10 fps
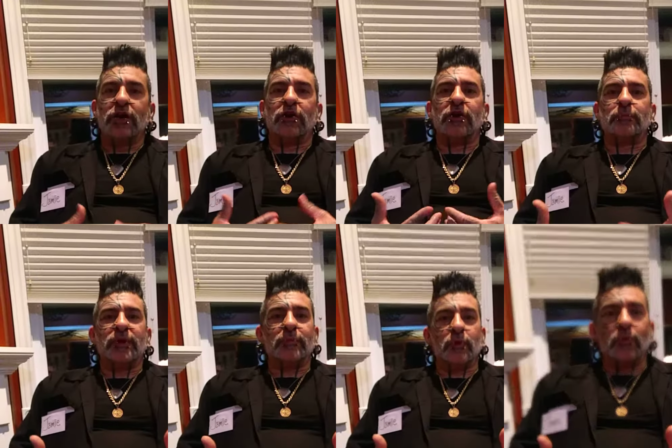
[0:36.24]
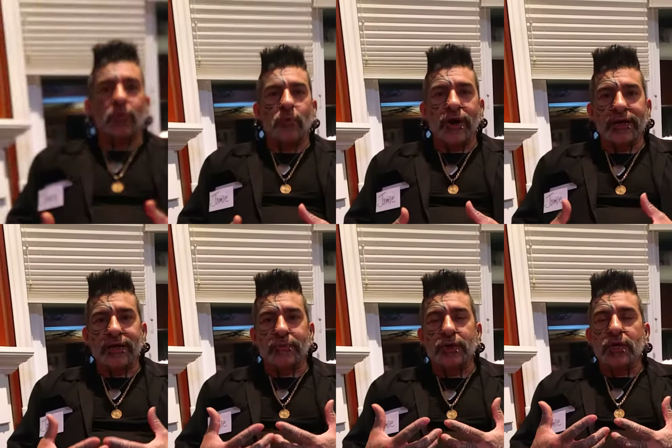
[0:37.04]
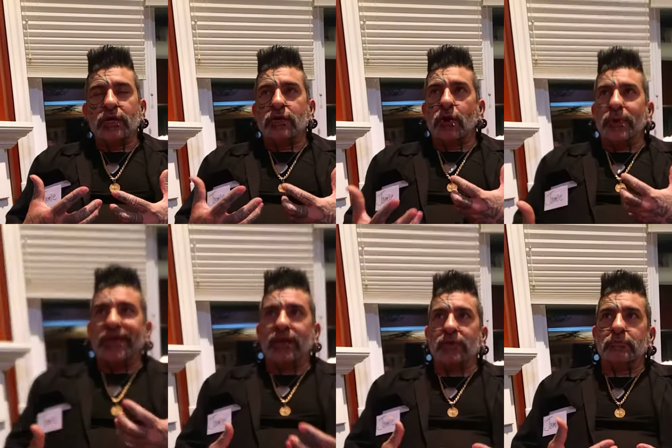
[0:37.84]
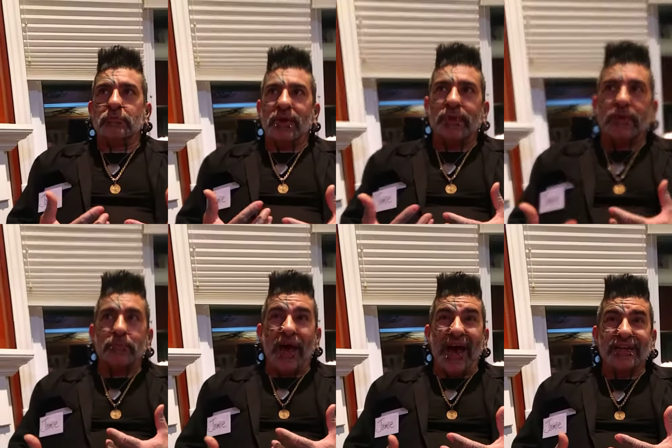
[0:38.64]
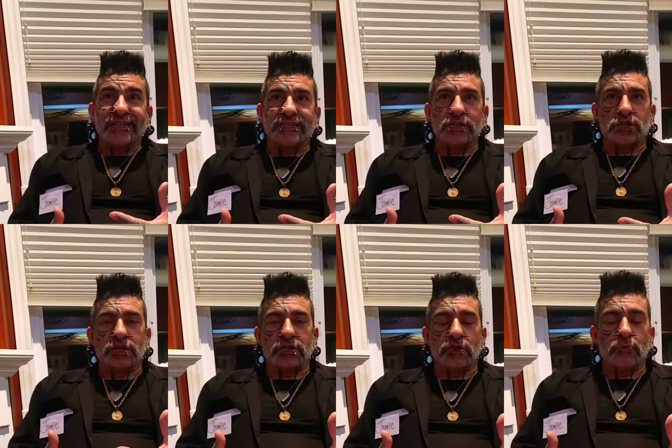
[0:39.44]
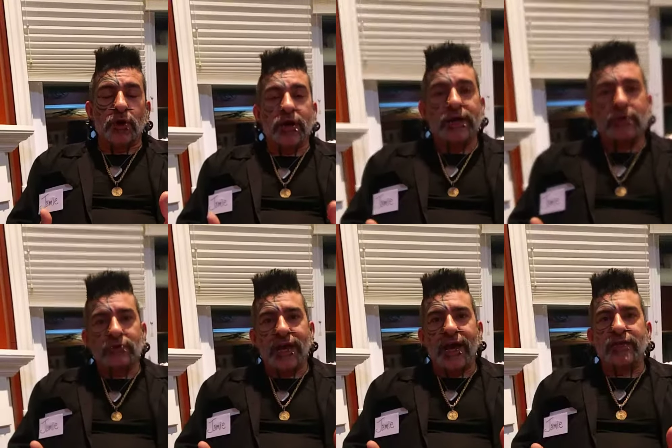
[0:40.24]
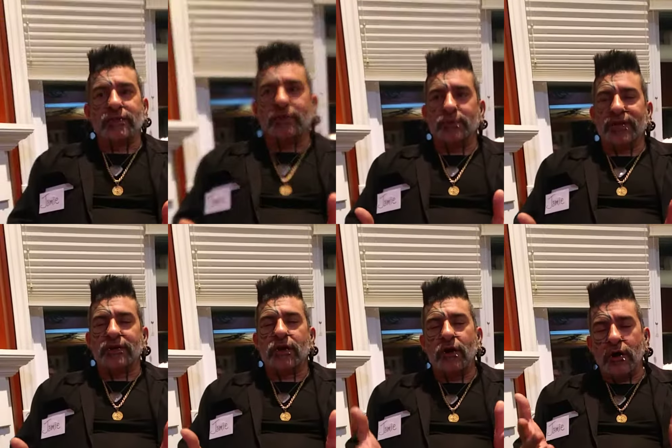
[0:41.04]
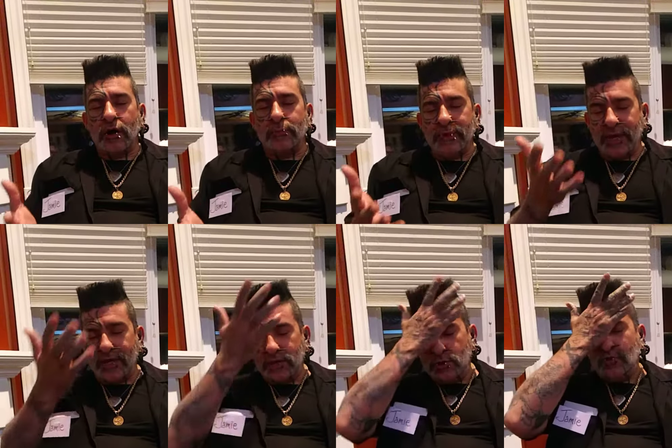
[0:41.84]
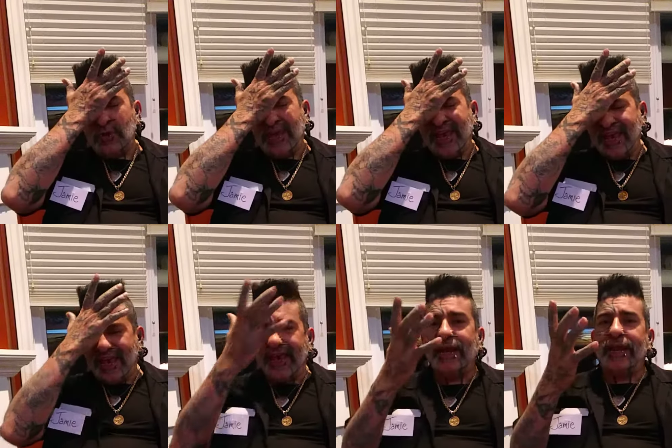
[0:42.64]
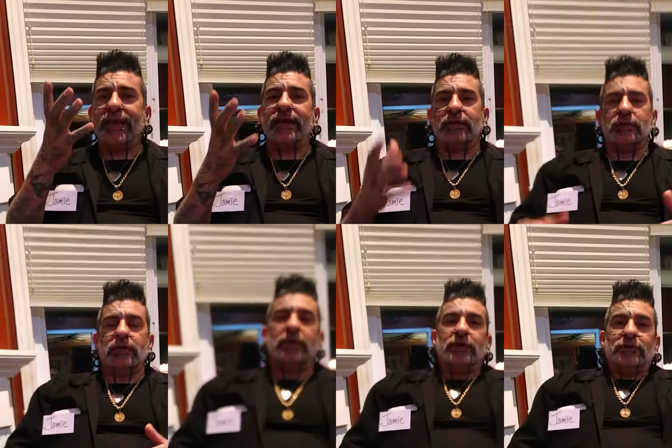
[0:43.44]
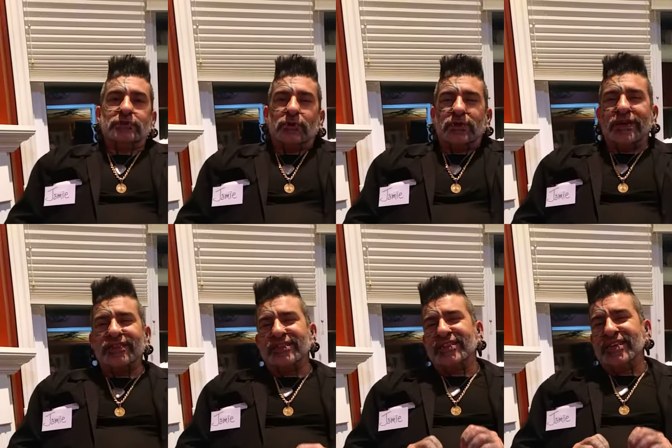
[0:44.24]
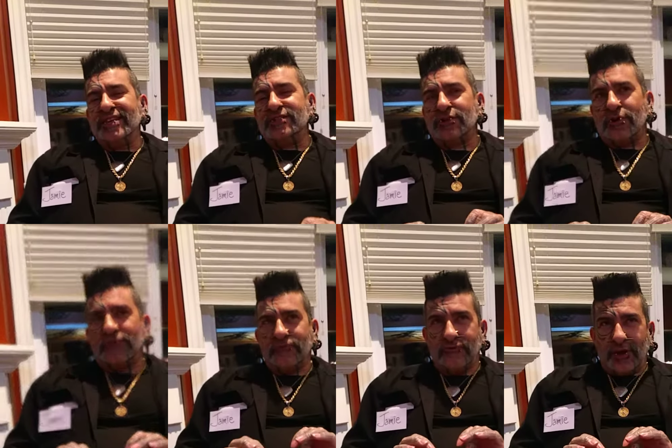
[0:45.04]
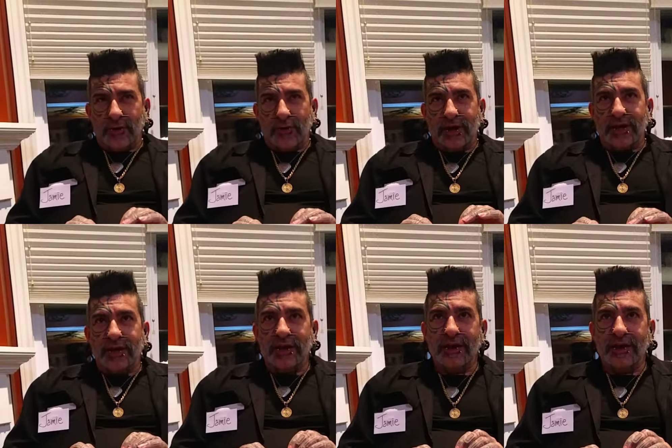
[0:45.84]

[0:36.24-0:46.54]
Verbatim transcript: A lot of people will wind up, you know, making maybe a bad decision in their mind or that, and they'll be like, "Oh man, you idiot!" So these are very.